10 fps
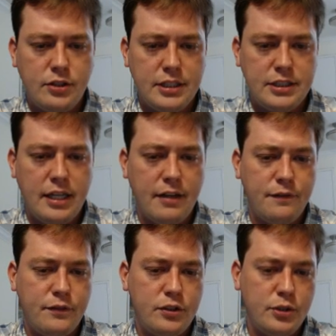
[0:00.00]
that's kind
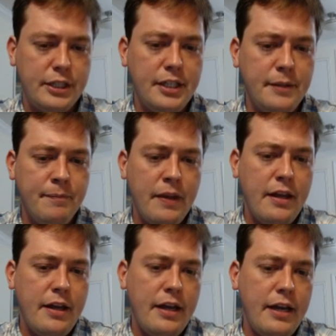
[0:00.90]
of tricky,
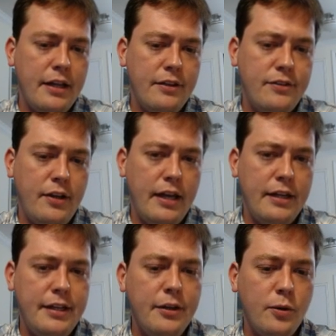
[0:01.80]

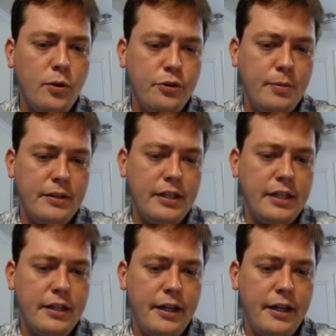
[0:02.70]
and here ultimately,